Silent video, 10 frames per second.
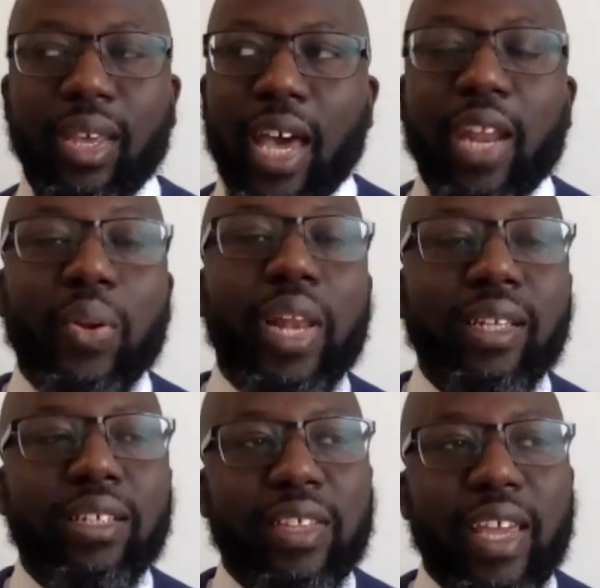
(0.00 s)
And I would like
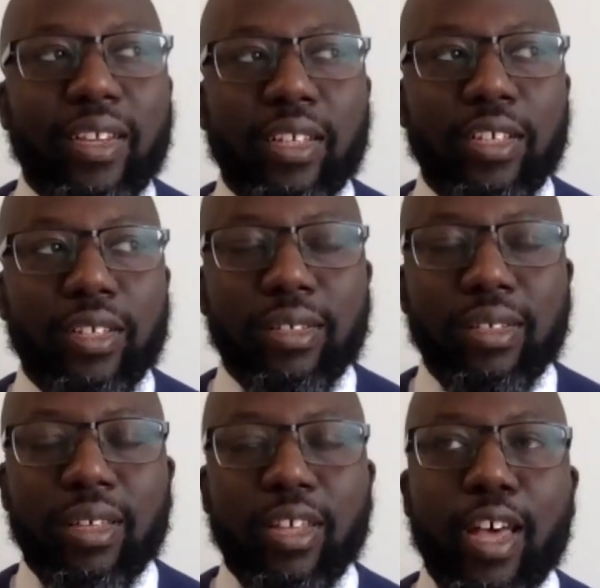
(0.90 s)
to thank
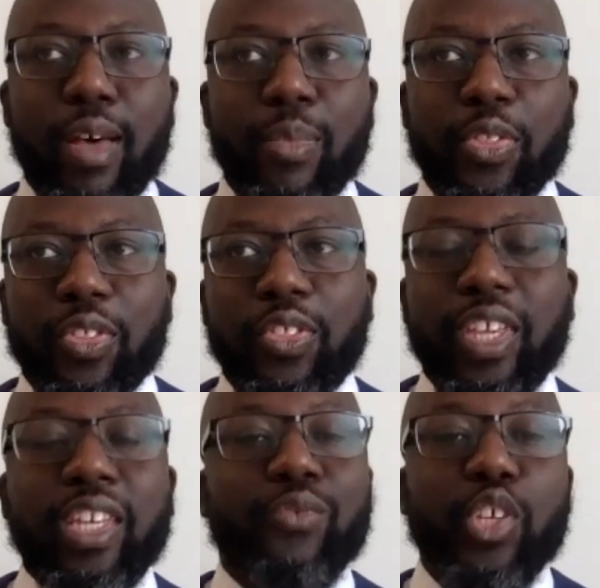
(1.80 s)
the
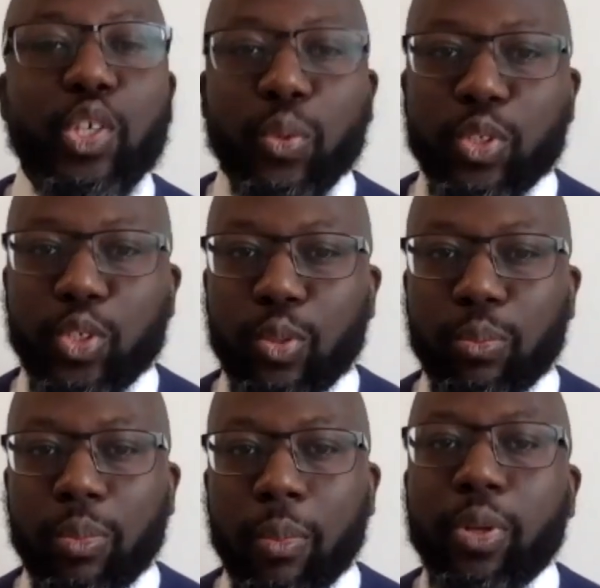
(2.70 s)
individuals who
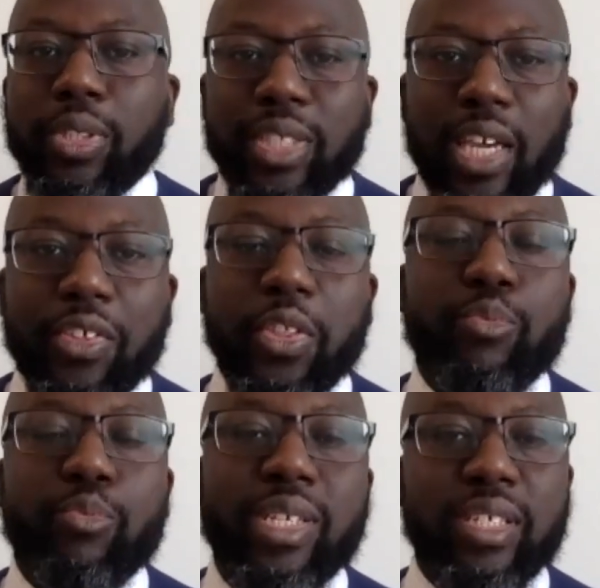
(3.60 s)
pulled together the
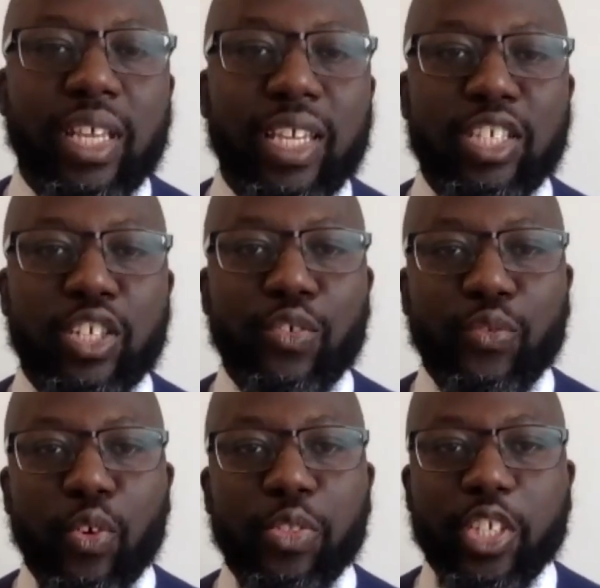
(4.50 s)
presentation
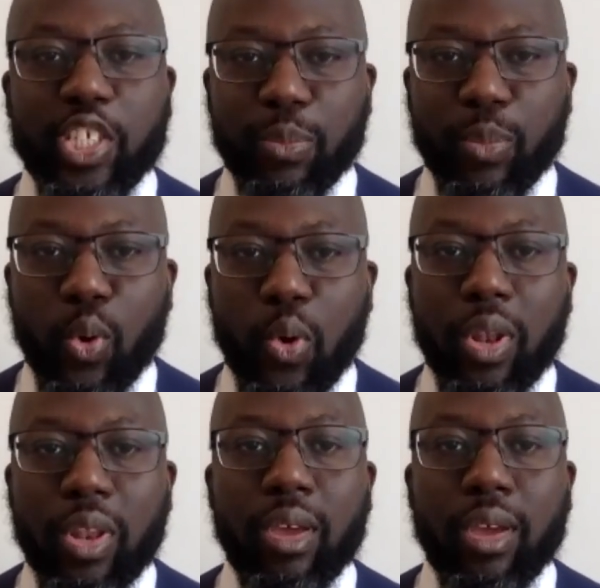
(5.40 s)
for the
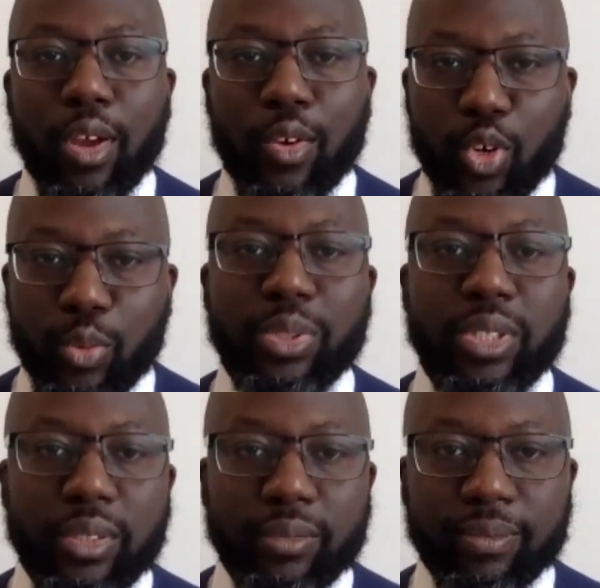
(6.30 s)
small
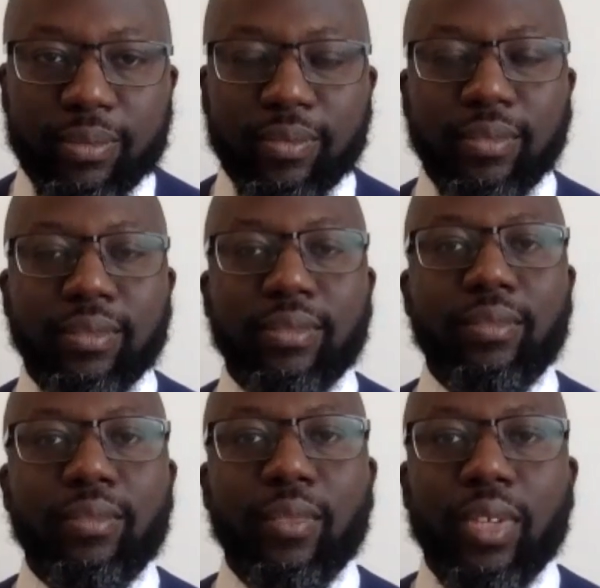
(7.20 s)
groups.
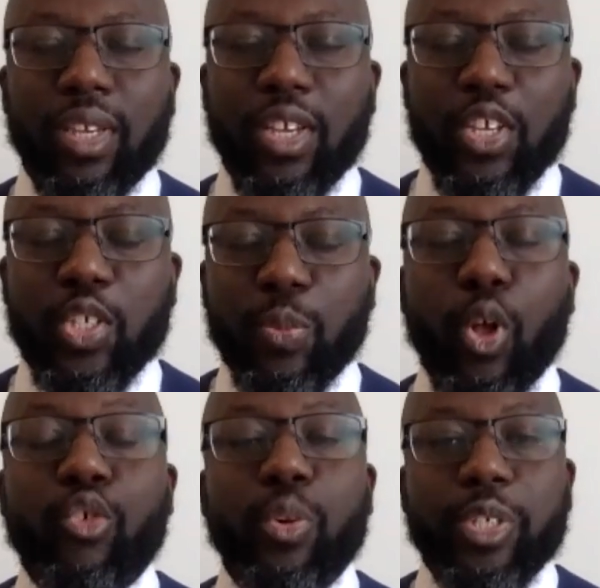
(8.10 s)

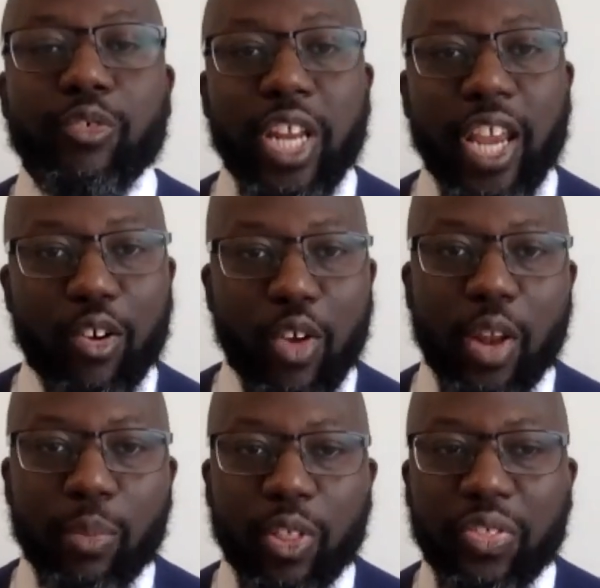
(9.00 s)
Small groups are an
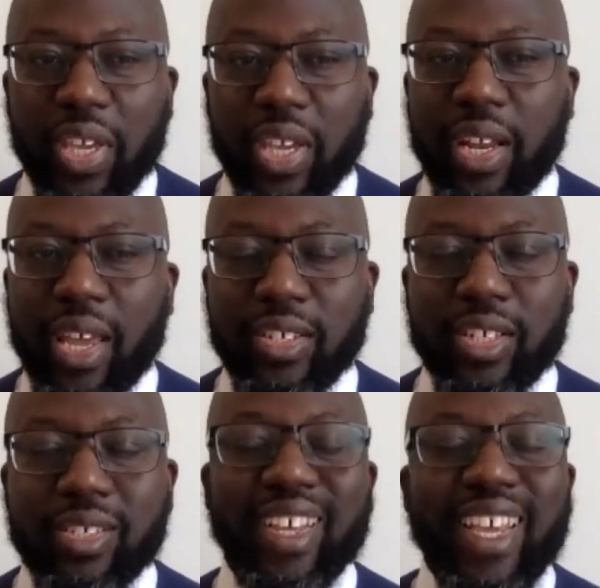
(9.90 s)
incredible thing, and I
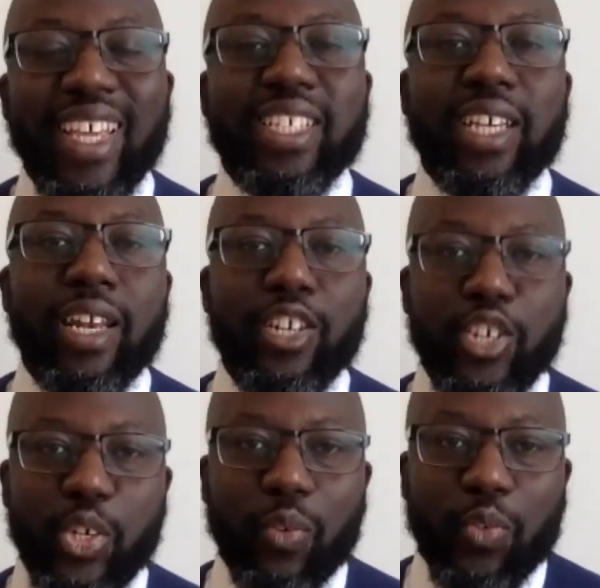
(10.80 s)
just challenge
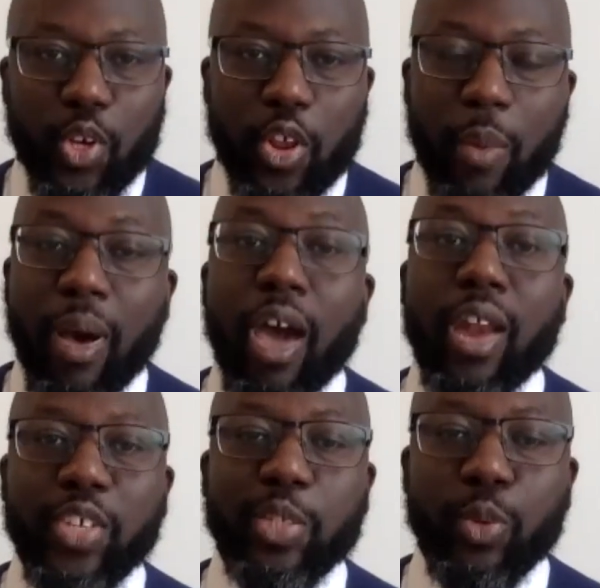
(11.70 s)
you, if you're not a part
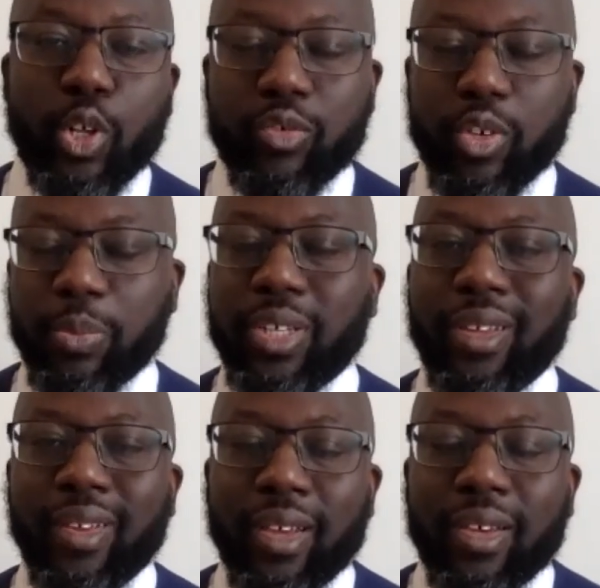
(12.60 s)
of a small group,
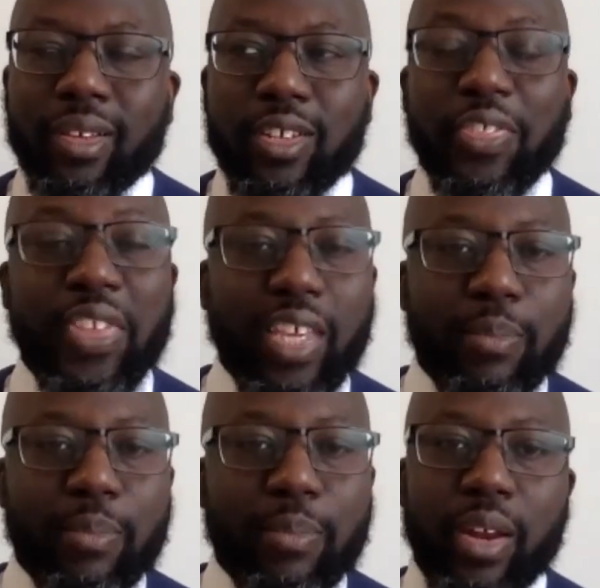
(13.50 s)
to think
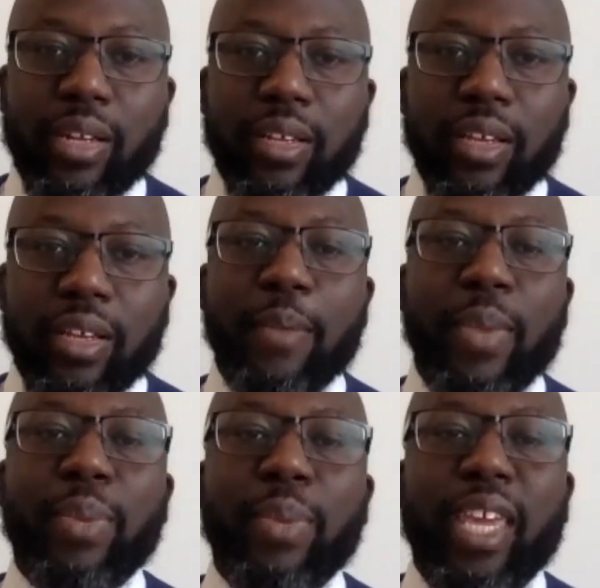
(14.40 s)
about it and
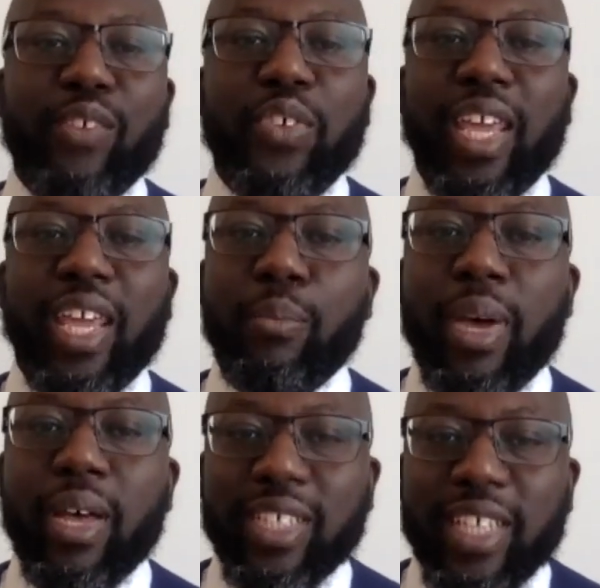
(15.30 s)
maybe even
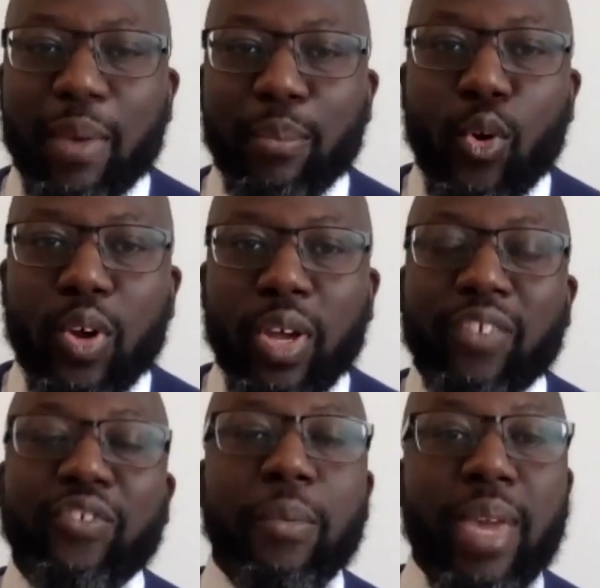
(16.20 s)
email to get more
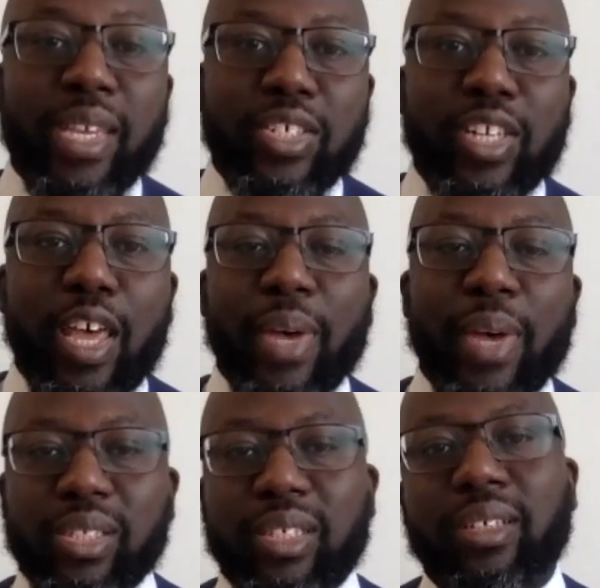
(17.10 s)
information
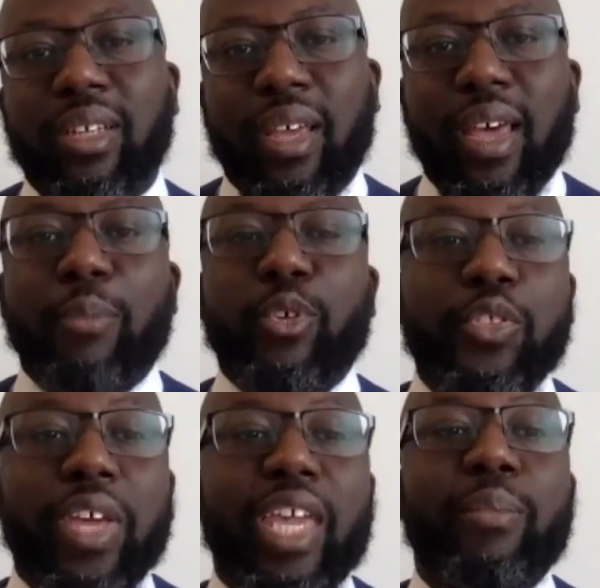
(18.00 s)
about it. I'm sure
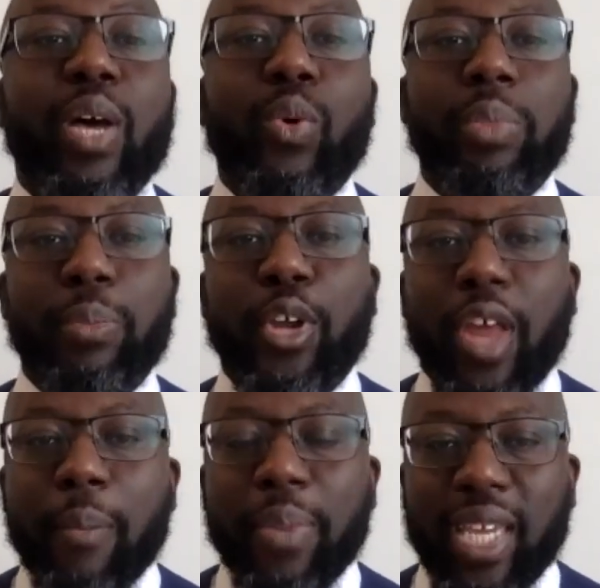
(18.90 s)
the email will be put
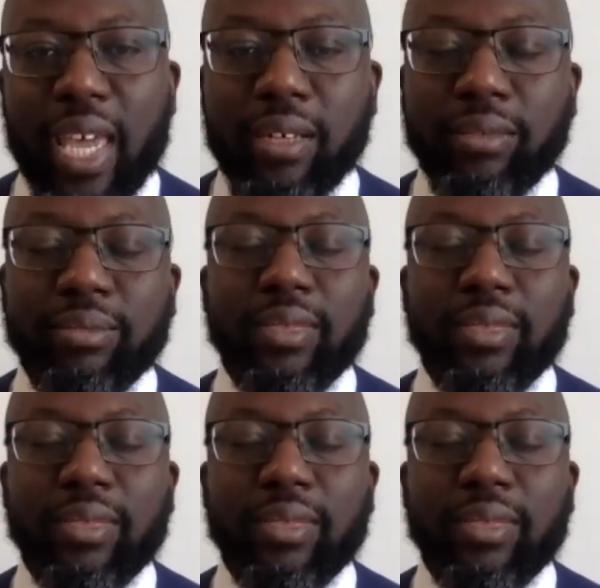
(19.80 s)
up again.